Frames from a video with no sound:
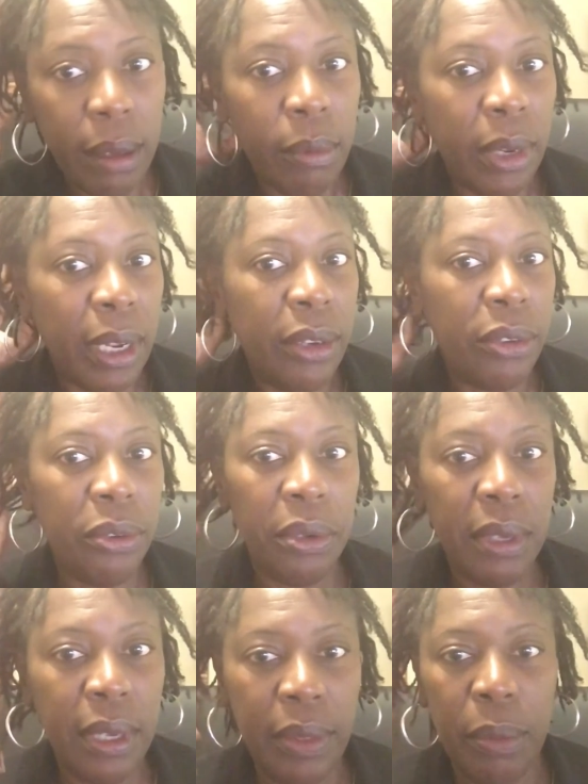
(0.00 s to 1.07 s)
what I do
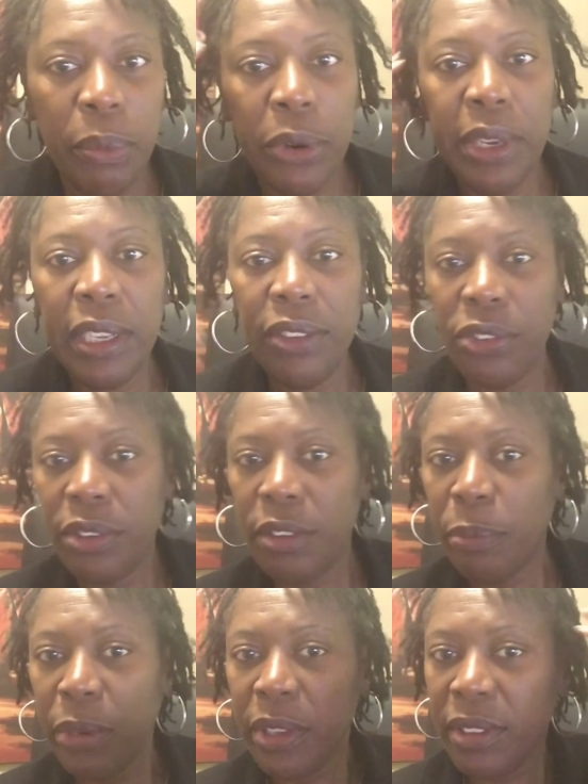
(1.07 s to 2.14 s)
in the morning is
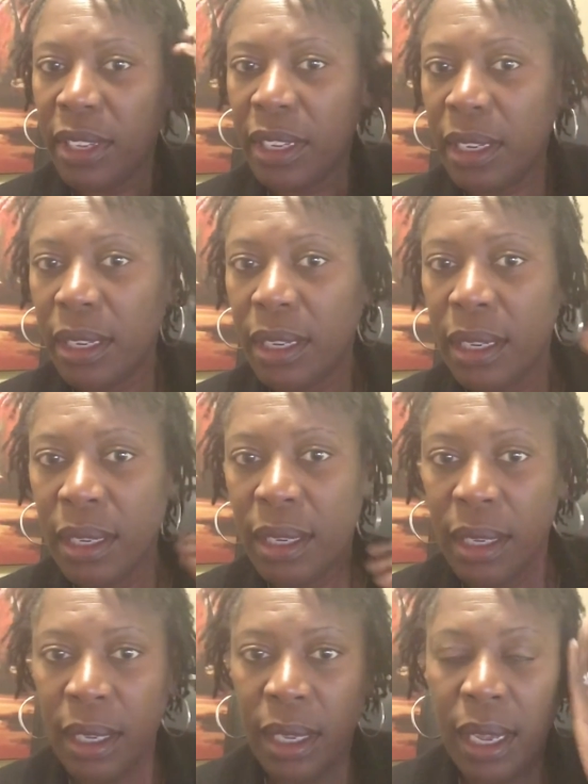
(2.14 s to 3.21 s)
just spritz it.
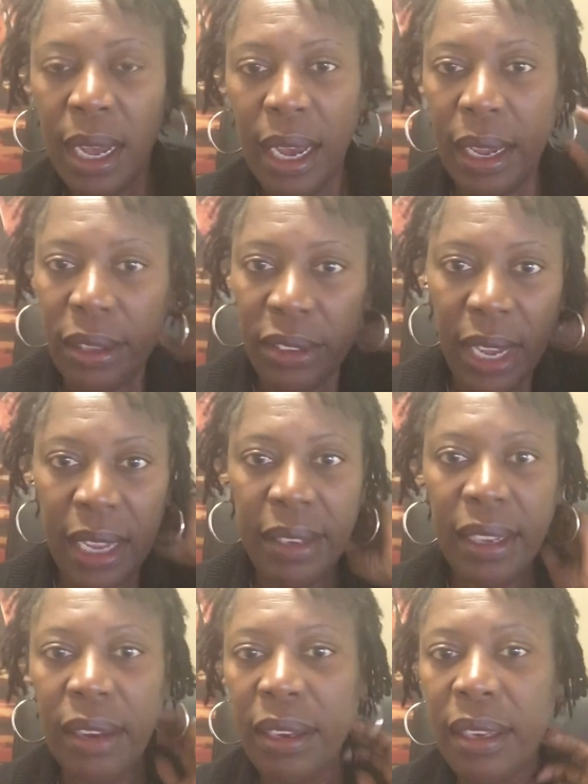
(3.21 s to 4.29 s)
I tie it
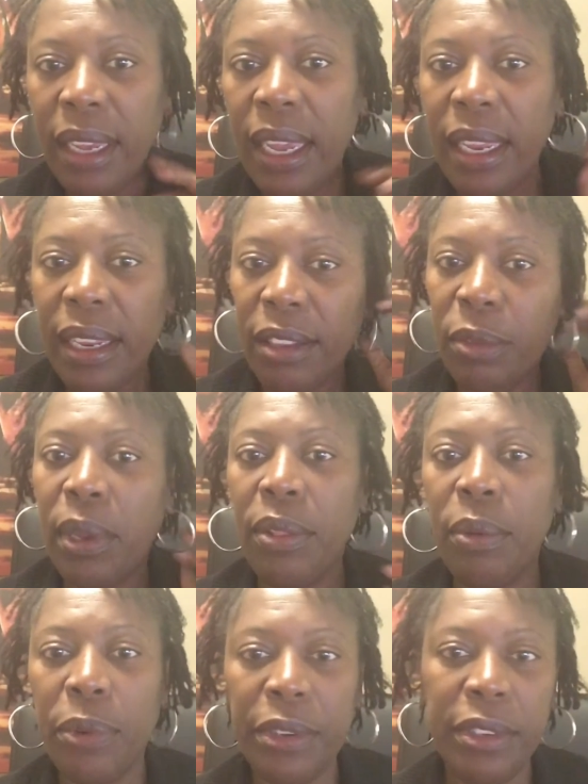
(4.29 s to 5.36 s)
down at night, because one of
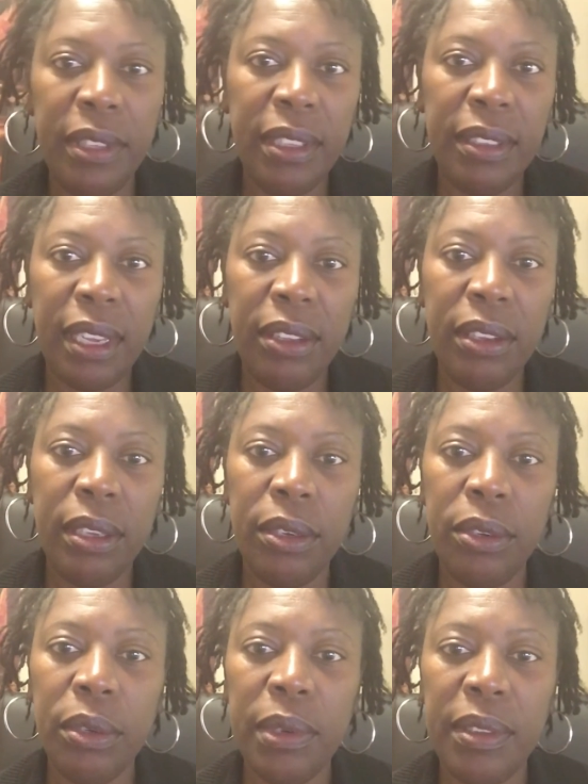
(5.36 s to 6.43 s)
the worst things that you can
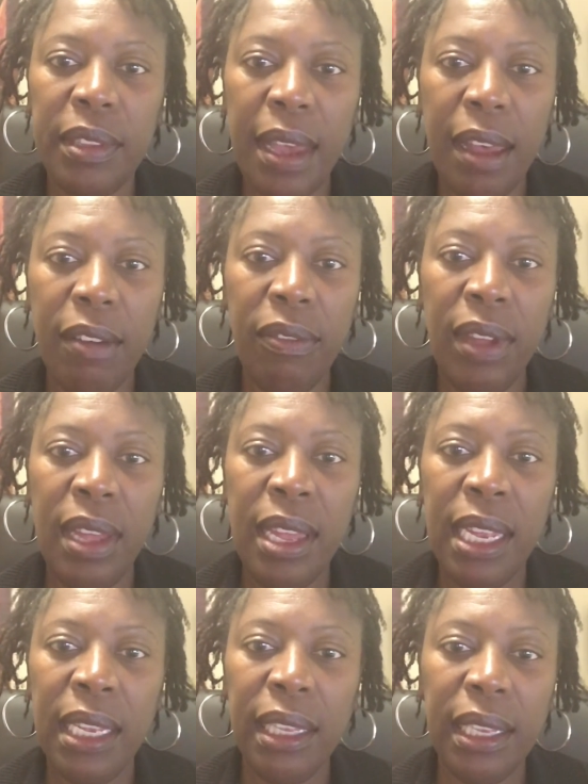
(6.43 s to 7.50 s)
do is have
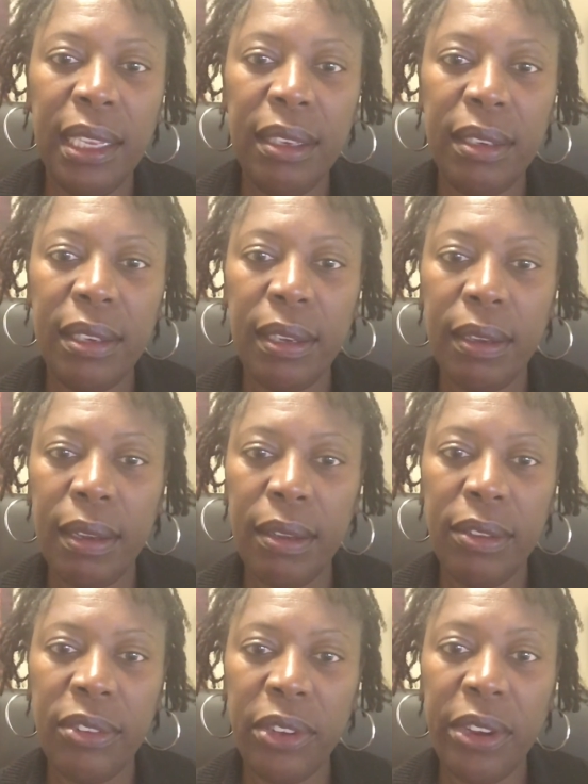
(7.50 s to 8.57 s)
lint
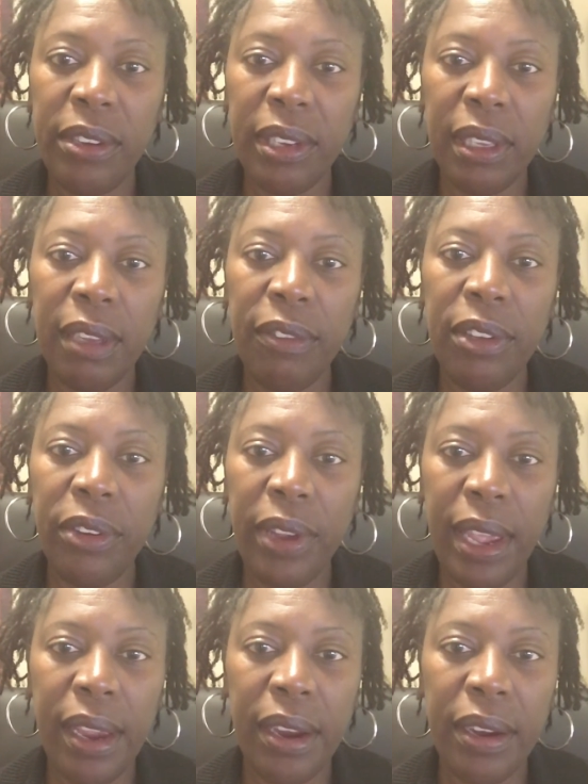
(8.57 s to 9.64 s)
start to live in your
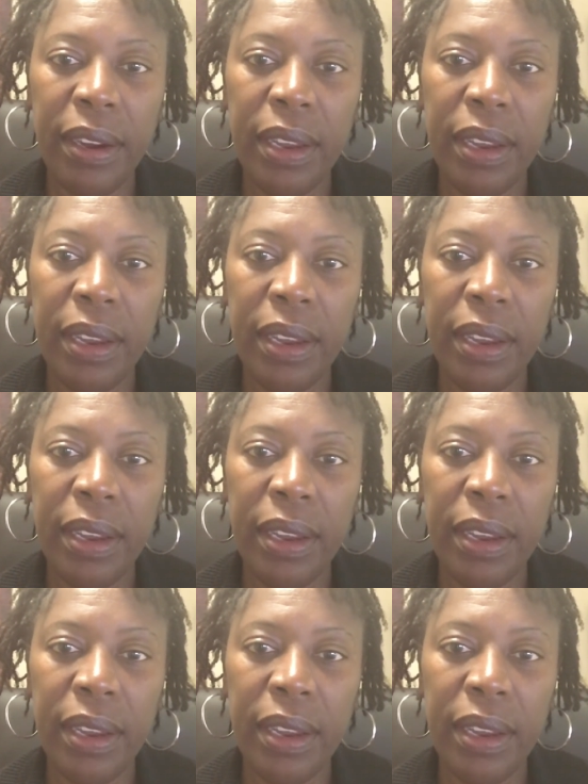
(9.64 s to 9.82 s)
hair,